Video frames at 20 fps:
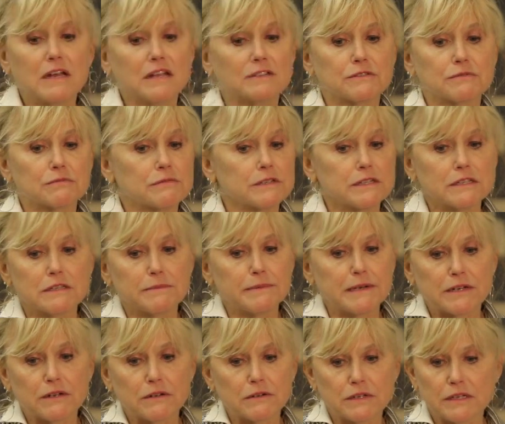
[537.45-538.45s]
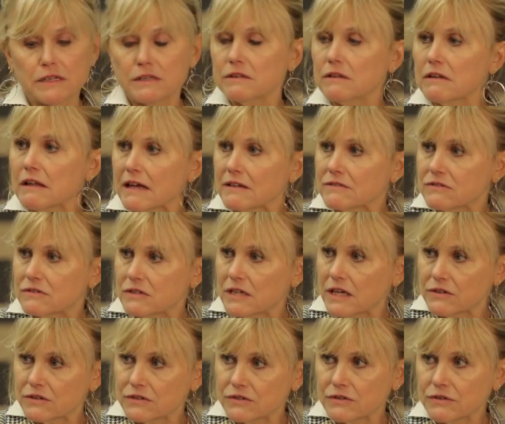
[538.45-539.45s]
it's really been only in the last
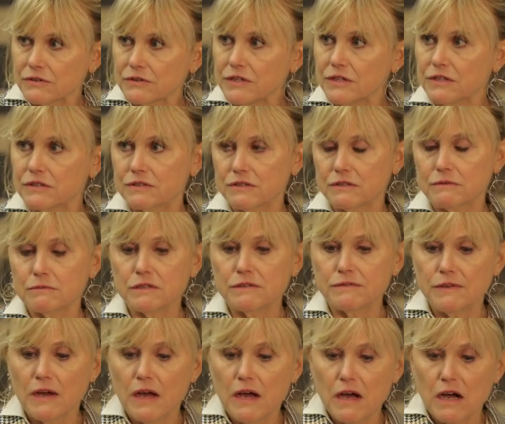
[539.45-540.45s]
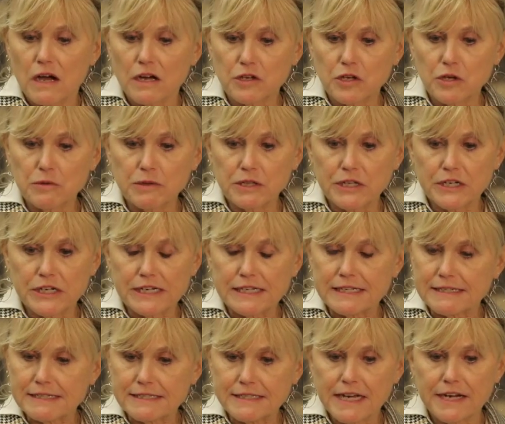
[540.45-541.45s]
10 or so years that we've accumulated
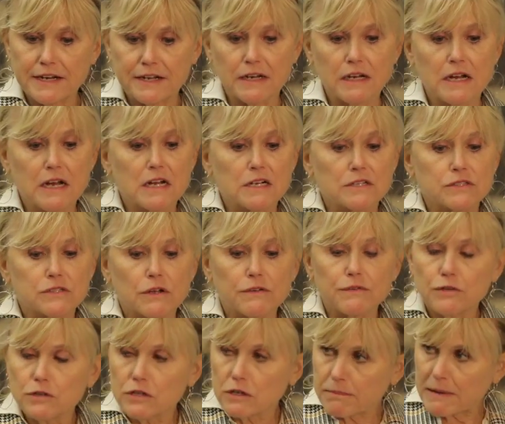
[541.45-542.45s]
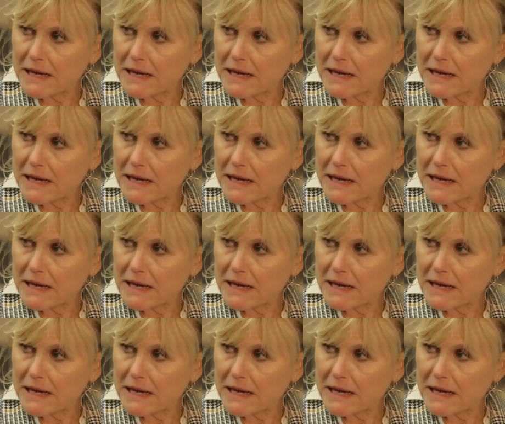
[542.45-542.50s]
any data. So if you look